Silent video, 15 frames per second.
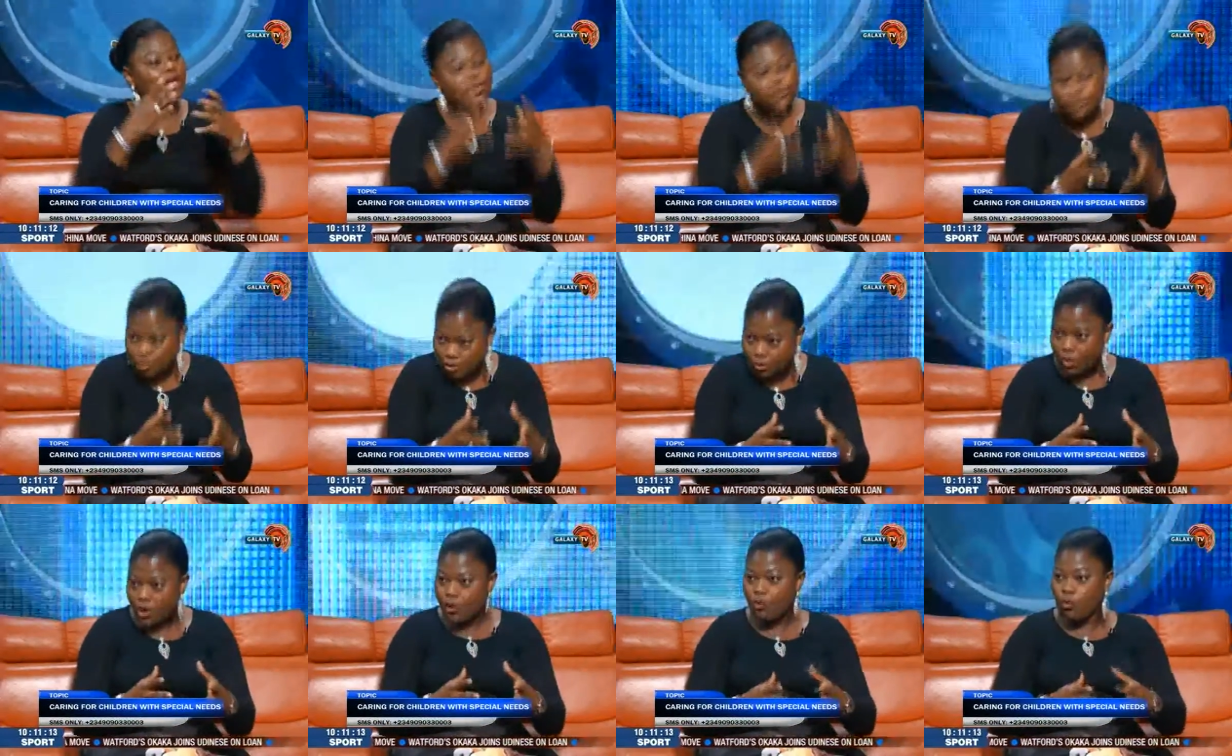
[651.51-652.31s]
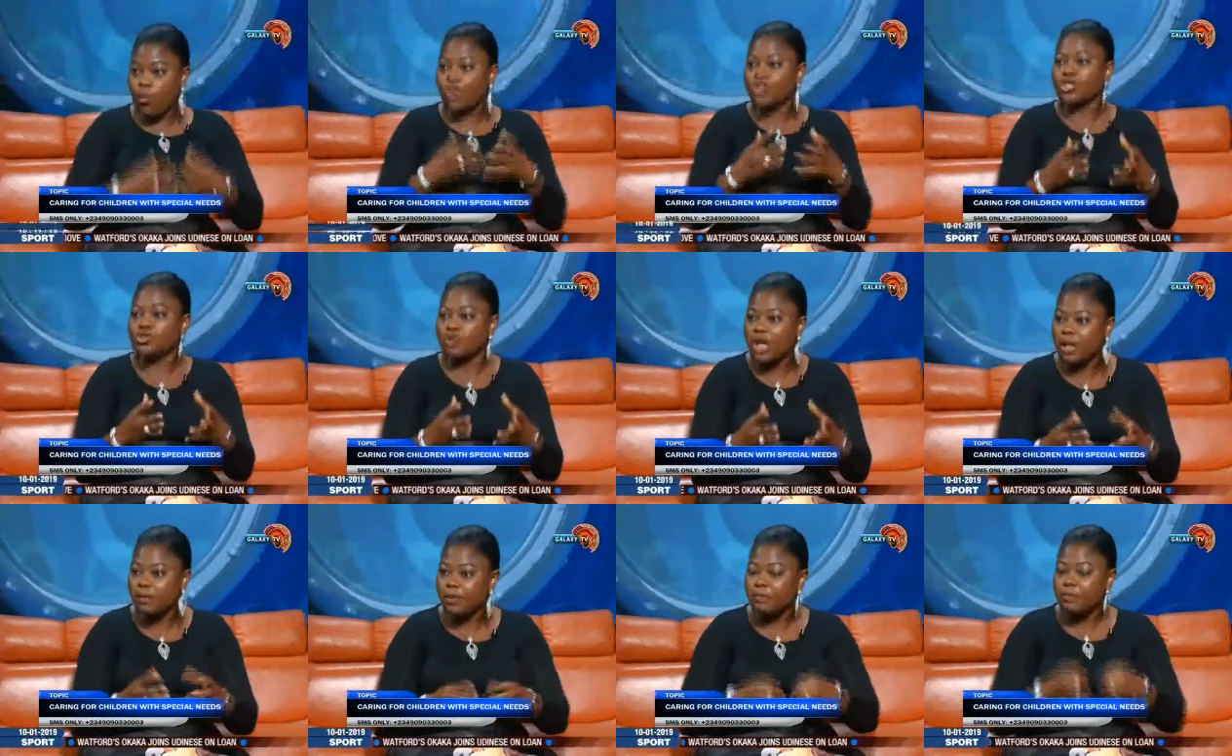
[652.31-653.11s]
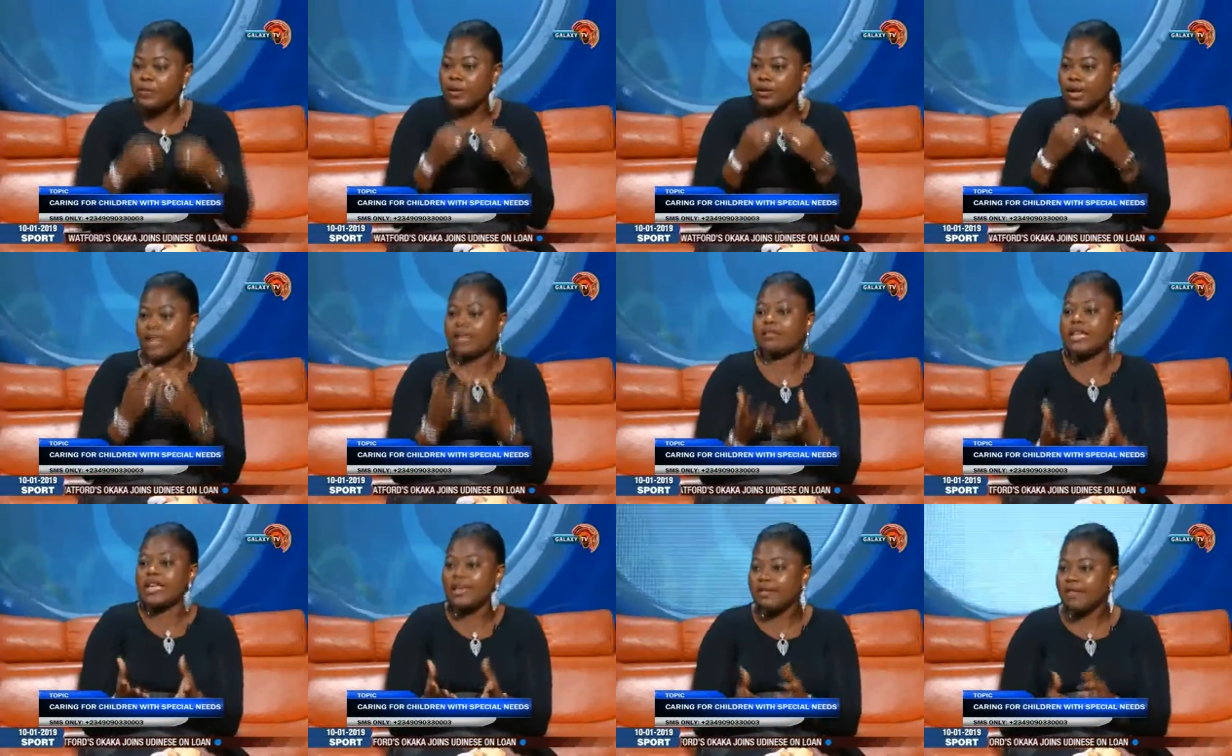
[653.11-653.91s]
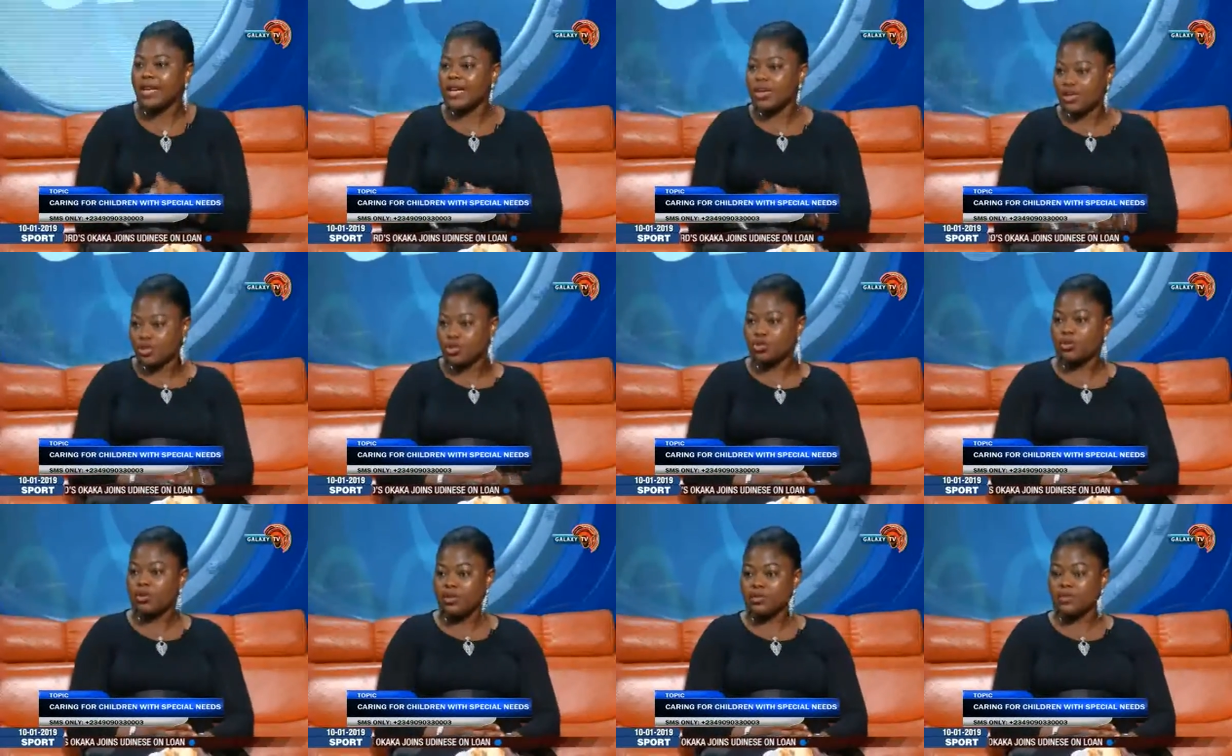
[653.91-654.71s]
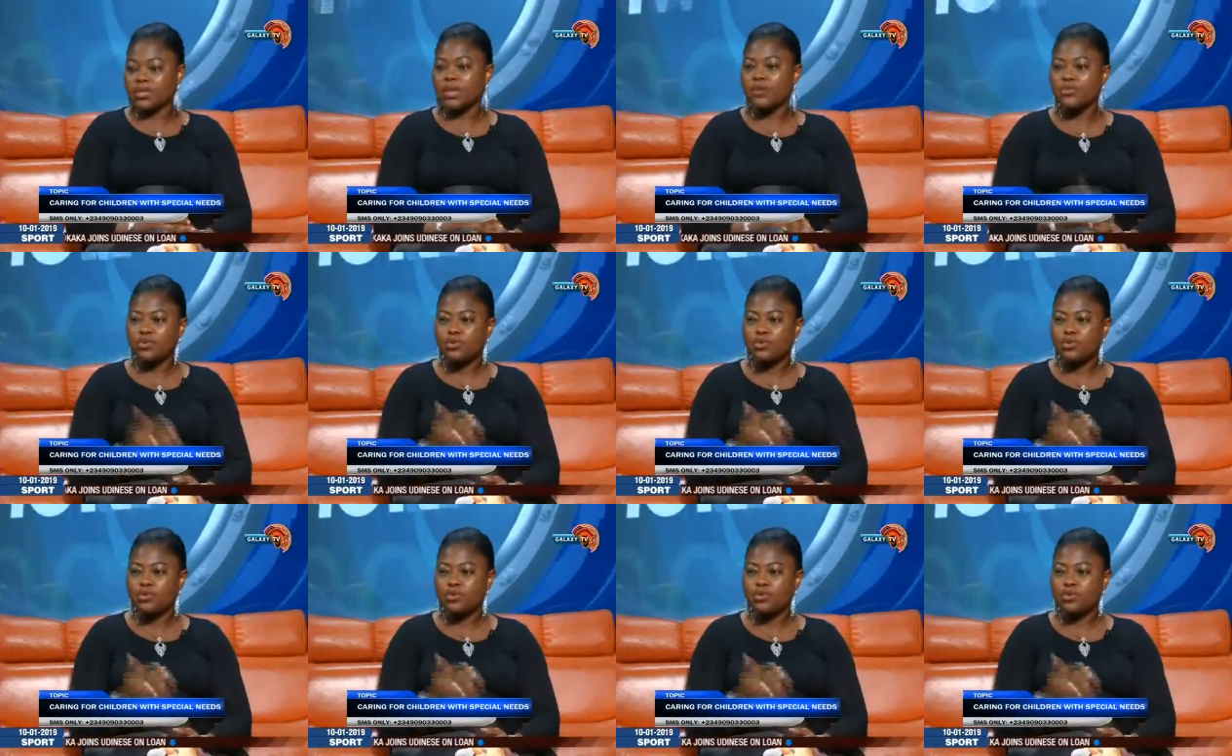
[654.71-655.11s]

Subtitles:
into wanting to help them, thinking they can't do it themselves.